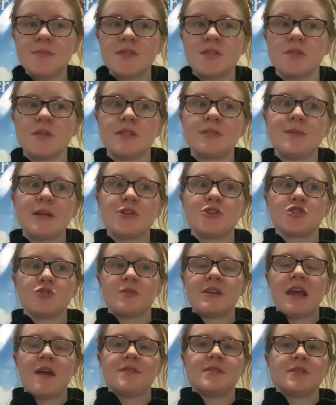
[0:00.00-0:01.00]
So let's make sure
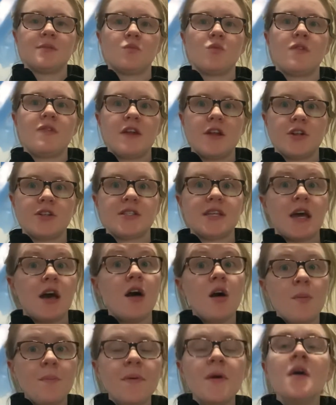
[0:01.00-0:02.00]
we have someone there to
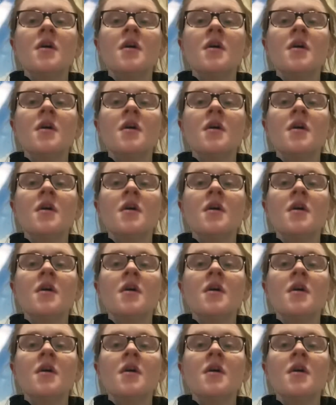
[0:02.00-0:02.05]
help